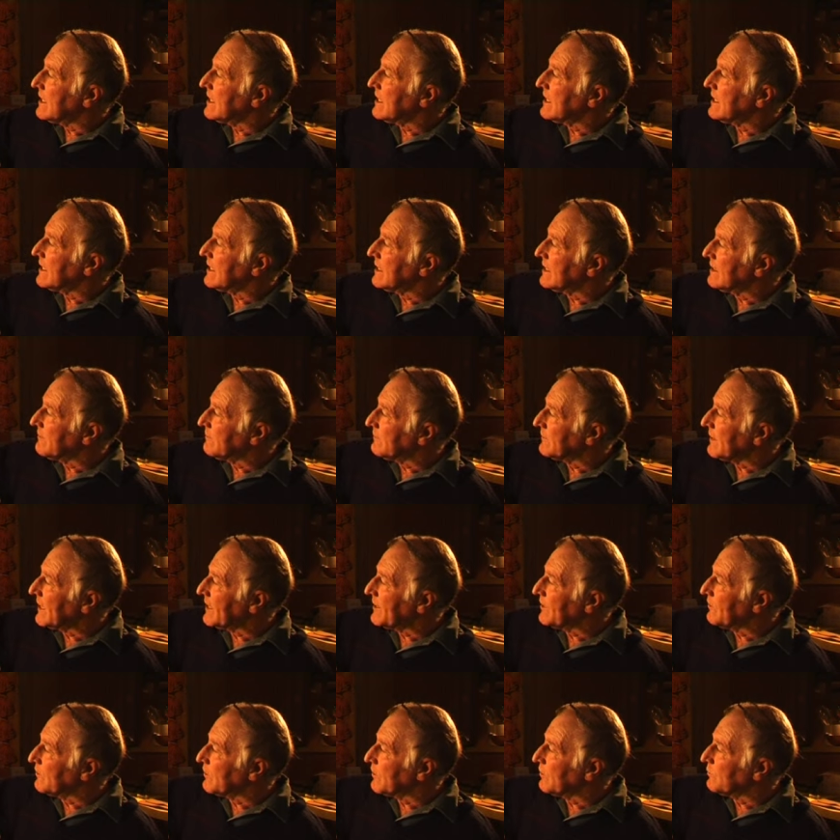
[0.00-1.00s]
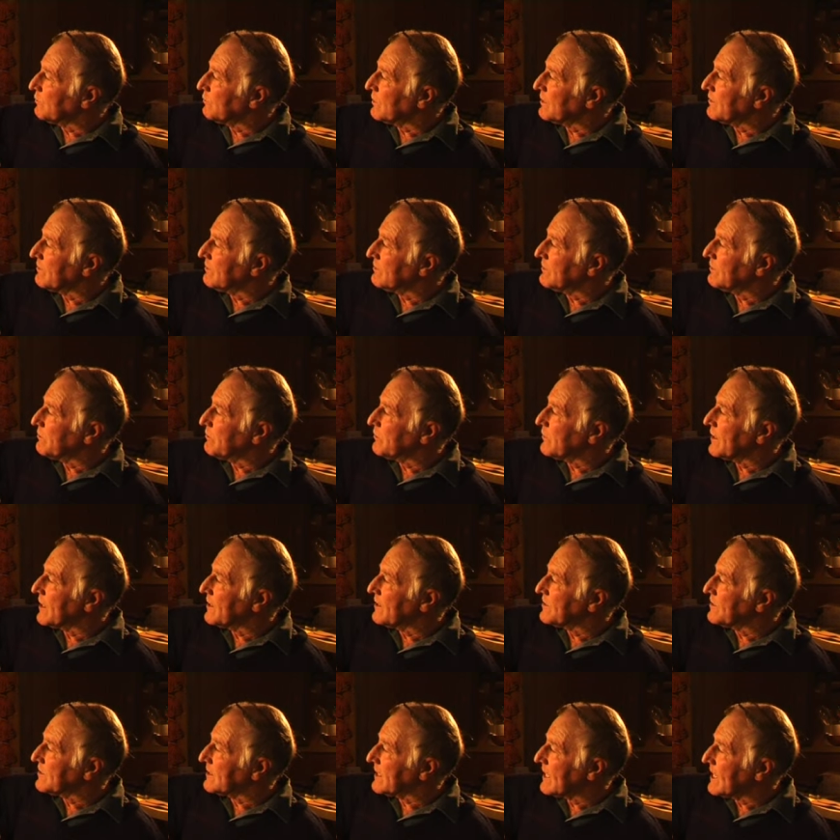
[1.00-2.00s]
Later on, when the
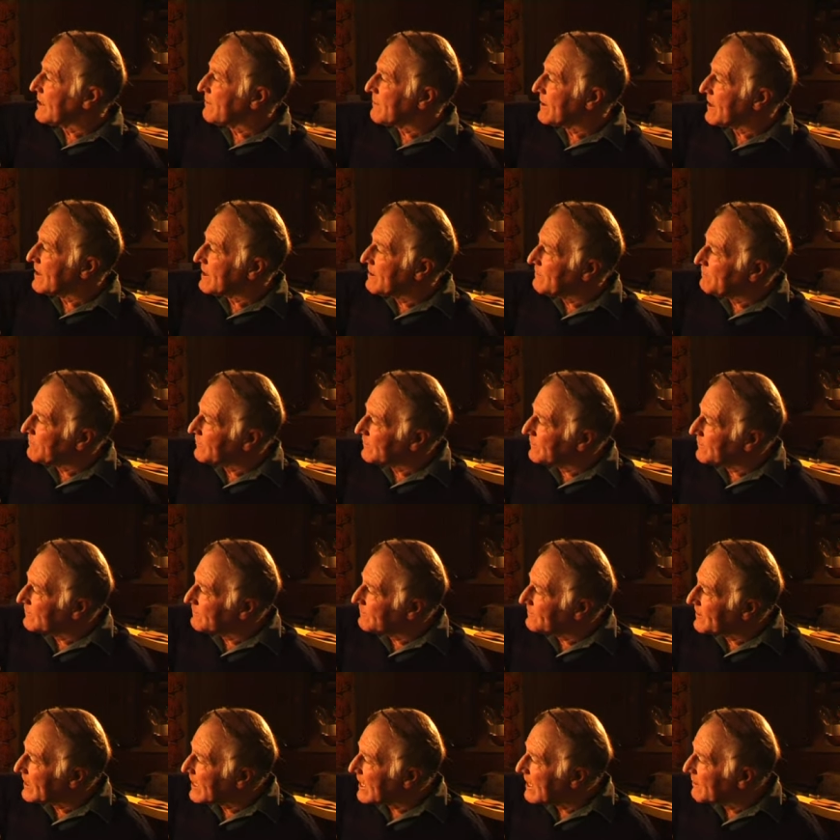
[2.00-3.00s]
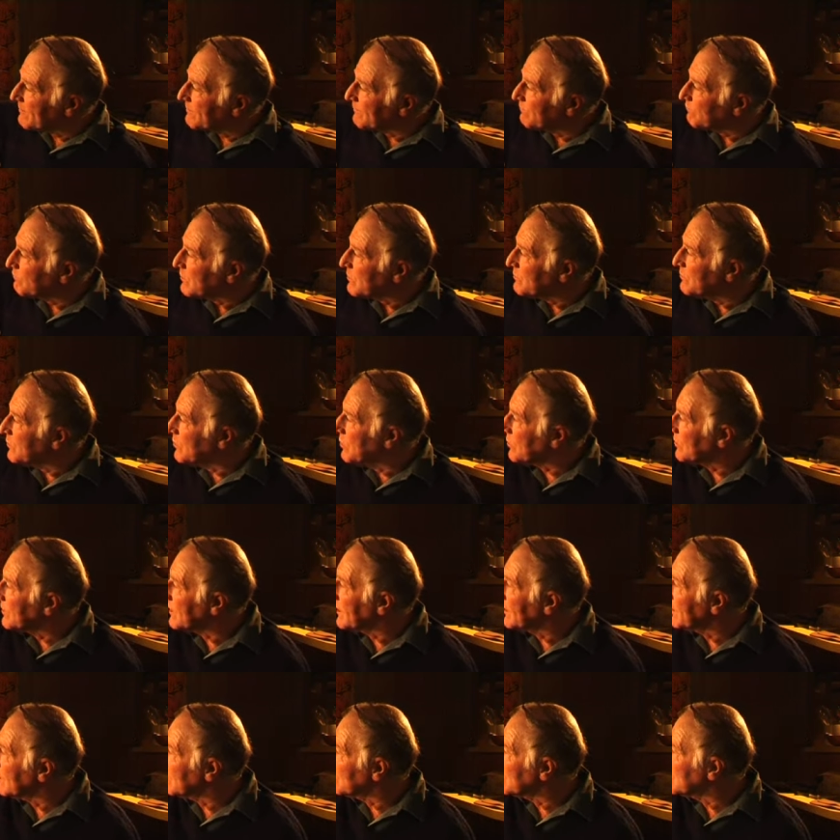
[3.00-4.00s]
brothers came home on the farm, we bought
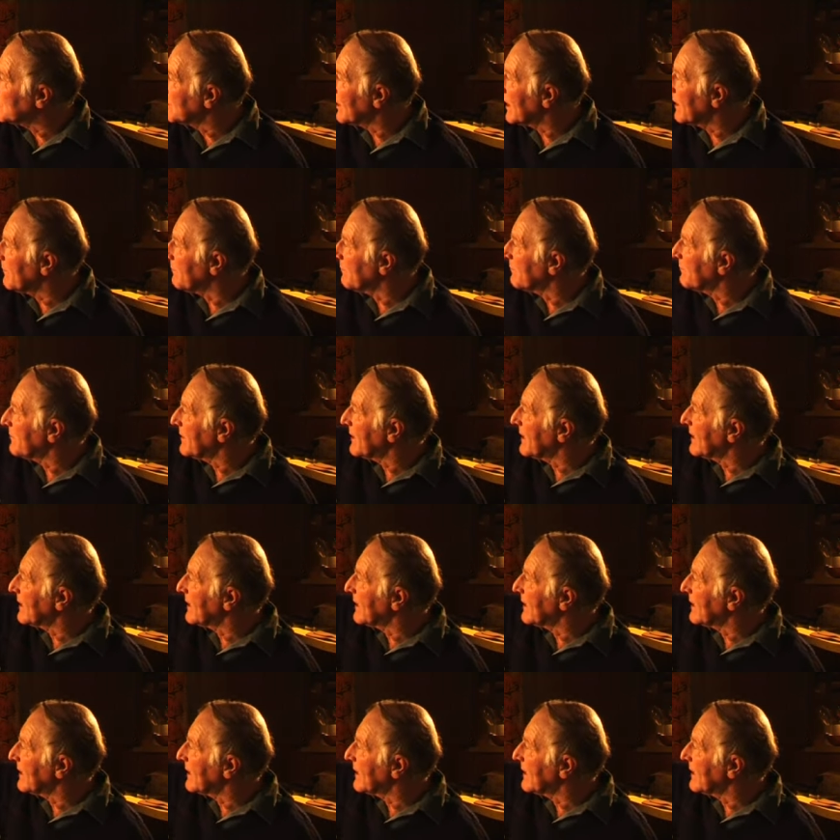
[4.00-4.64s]
an L-shaped